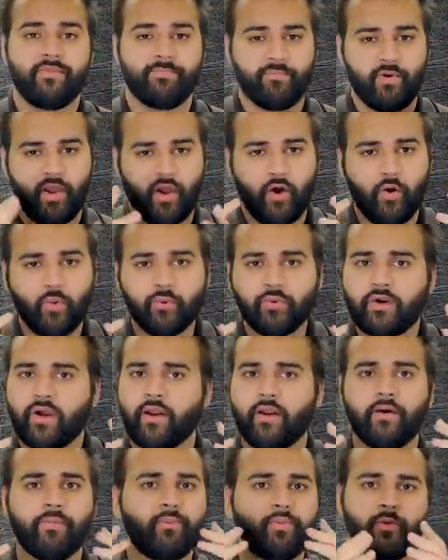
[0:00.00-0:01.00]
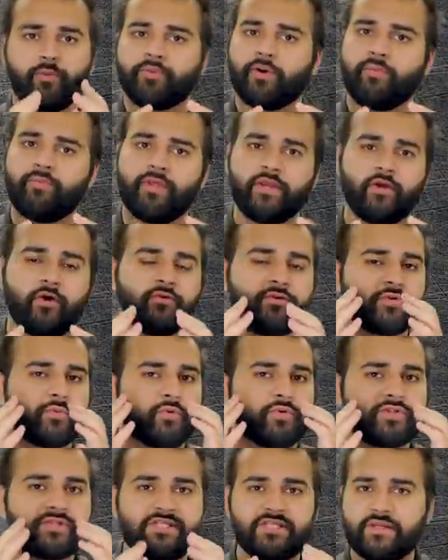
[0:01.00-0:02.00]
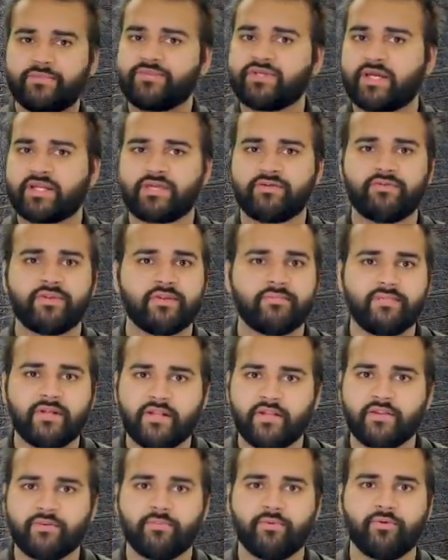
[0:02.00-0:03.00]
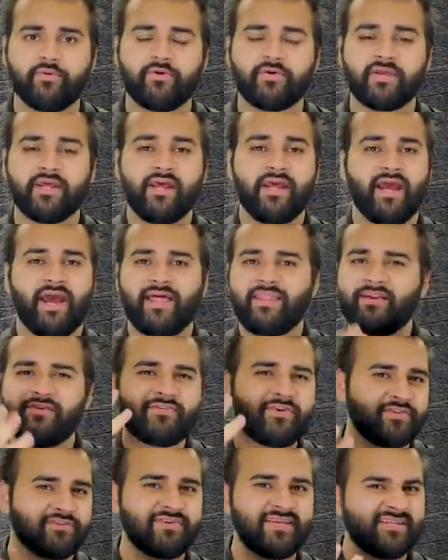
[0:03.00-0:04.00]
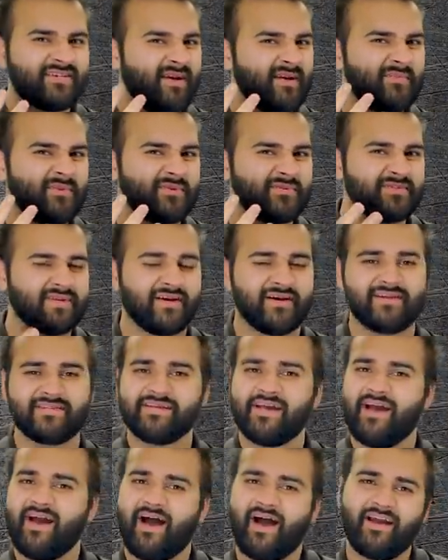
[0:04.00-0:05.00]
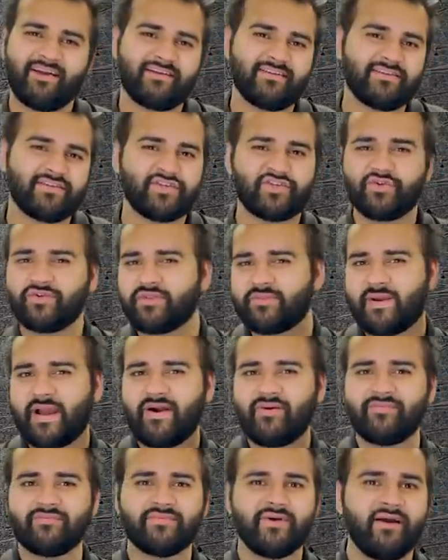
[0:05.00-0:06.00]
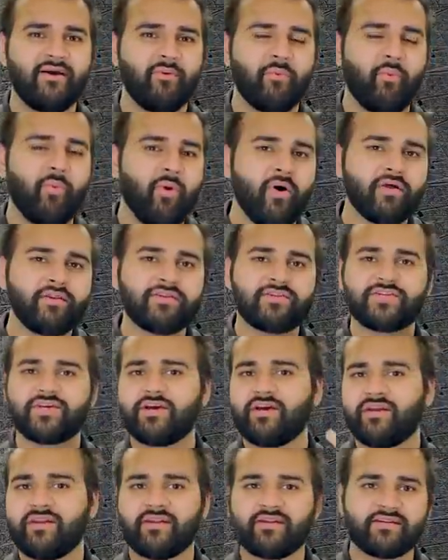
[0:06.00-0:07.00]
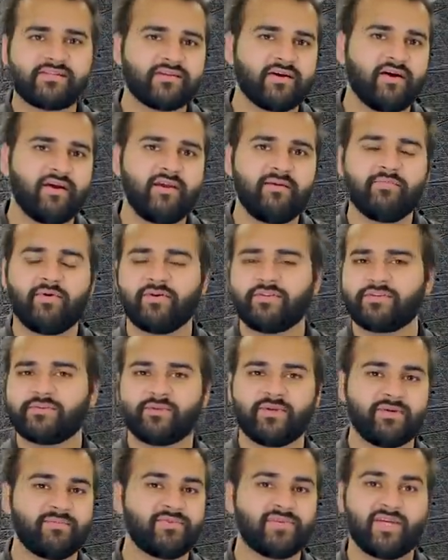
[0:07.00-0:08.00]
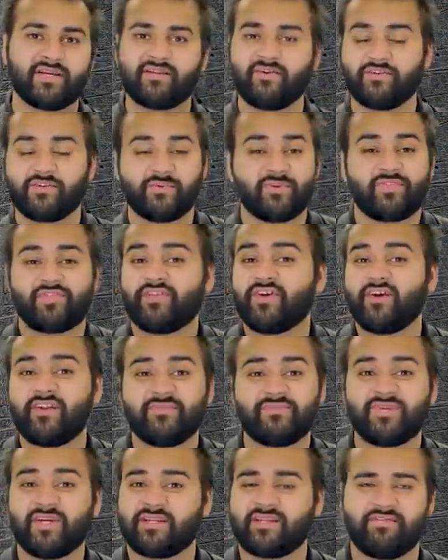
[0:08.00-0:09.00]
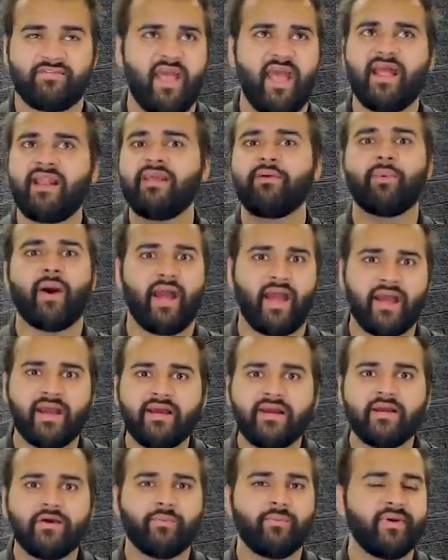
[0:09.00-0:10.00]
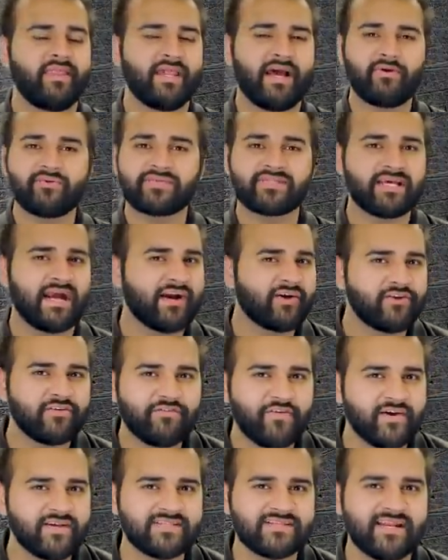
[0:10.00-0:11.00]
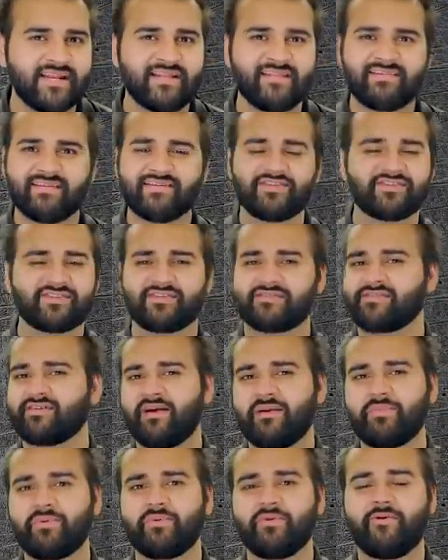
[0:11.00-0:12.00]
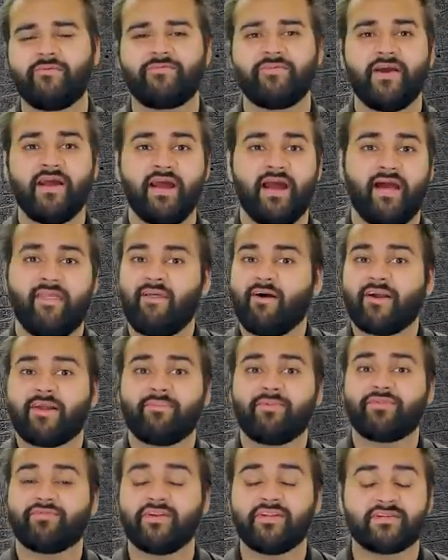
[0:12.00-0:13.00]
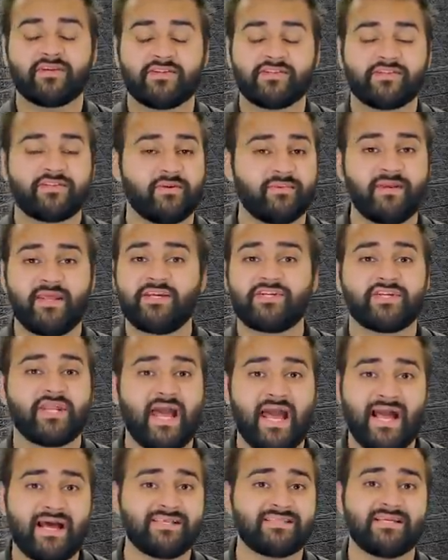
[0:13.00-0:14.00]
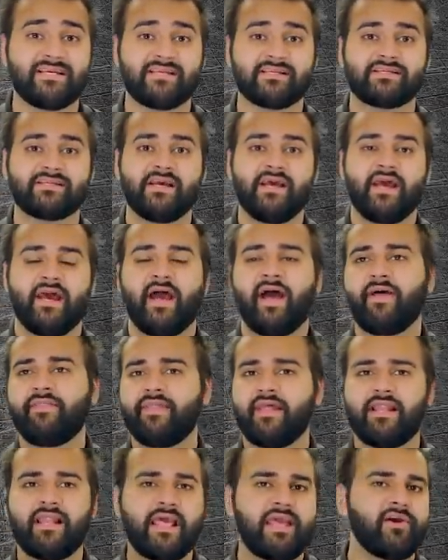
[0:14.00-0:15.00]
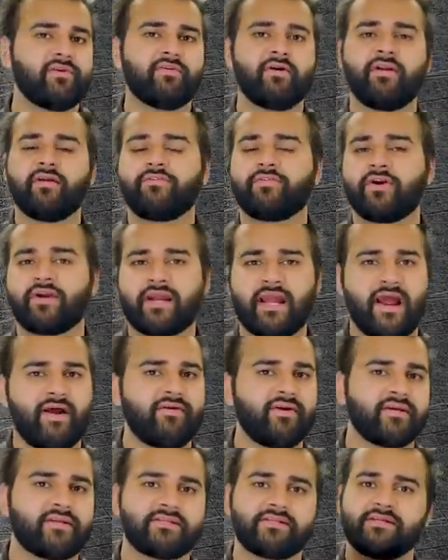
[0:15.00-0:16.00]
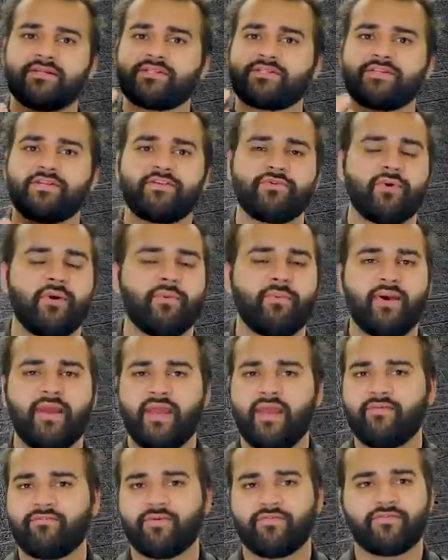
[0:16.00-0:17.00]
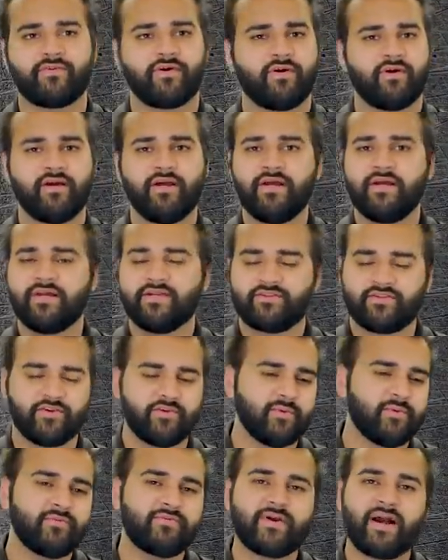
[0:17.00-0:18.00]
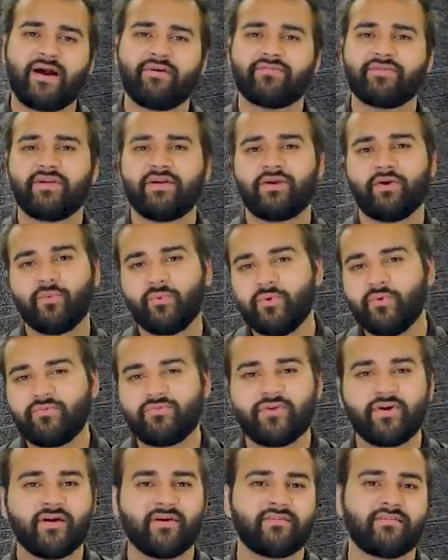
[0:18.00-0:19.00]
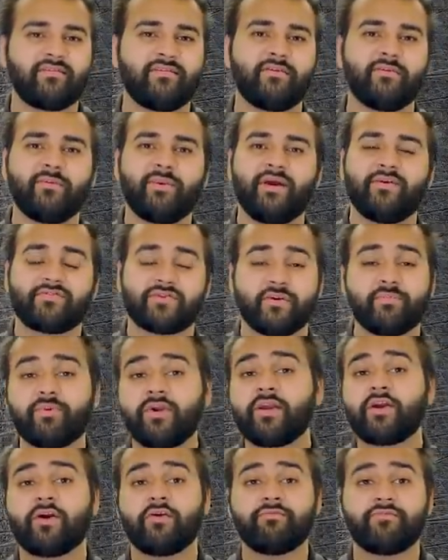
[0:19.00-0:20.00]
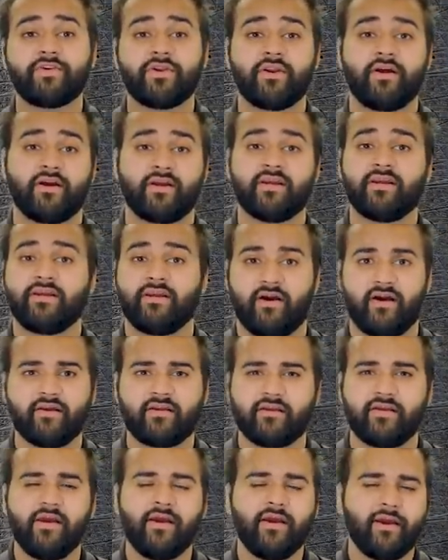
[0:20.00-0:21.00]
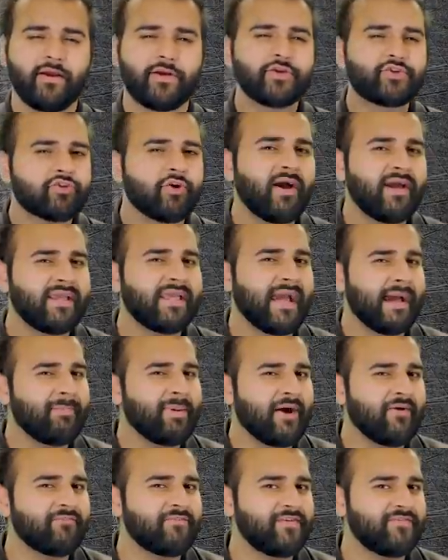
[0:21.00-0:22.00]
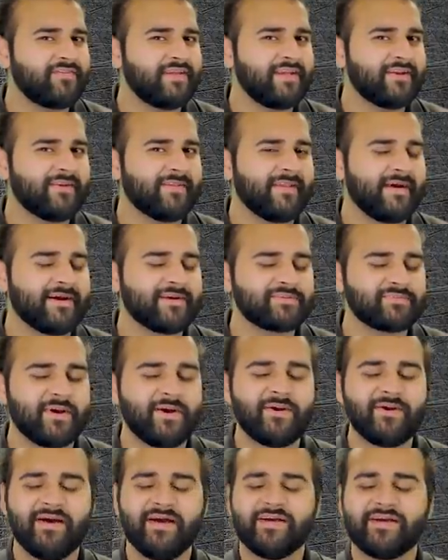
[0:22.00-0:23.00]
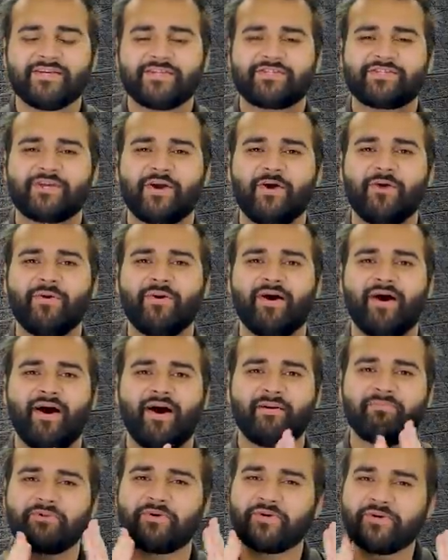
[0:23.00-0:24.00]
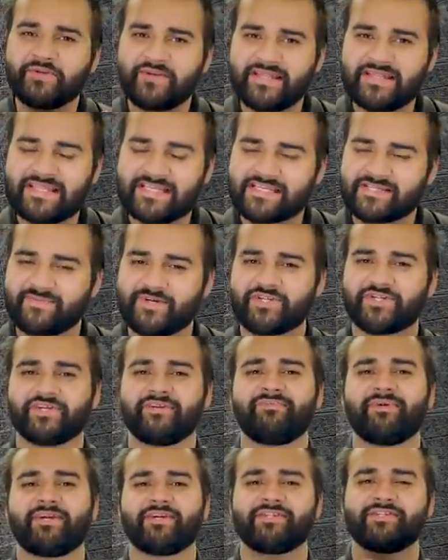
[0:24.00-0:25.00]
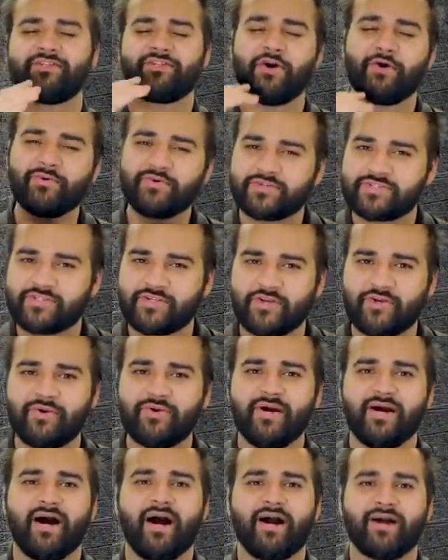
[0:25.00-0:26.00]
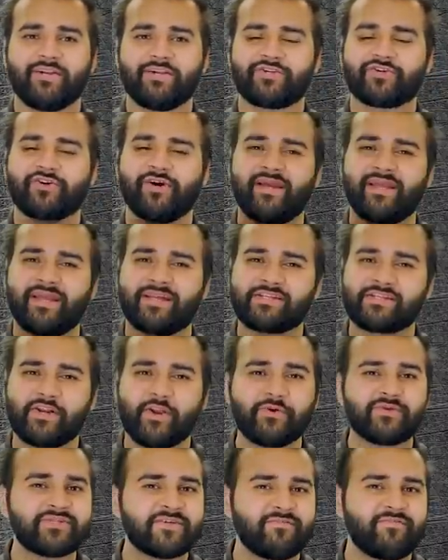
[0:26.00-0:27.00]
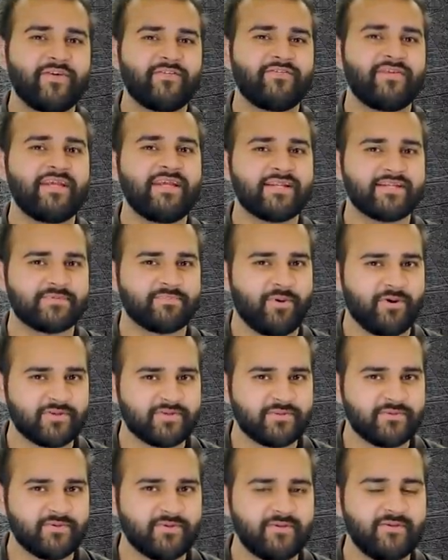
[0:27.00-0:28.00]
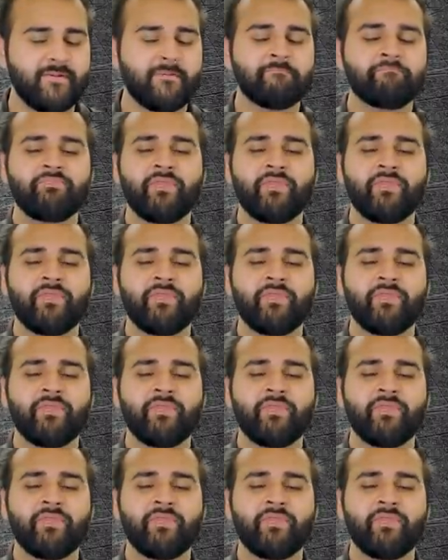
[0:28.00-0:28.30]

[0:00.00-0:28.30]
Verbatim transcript: My whole clump will probably go towards the objective in the middle of the board. And then I've got three sidewalls, guys. I can shoot them out one turn at a time onto an object onto a third objective anywhere without sacrificing anything, just a Cyberwolf. And that'll give me three turns of Domination as is. And then later on, I've got characters to do it with. I've got Thunderwolf Cavalry, I've got Wolf Guard to do it with. So I'm pretty confident I can I could try and get about fifteen on that as well. So I'm good in this mission because those two, I'm going to try and get as close to fifteen as possible.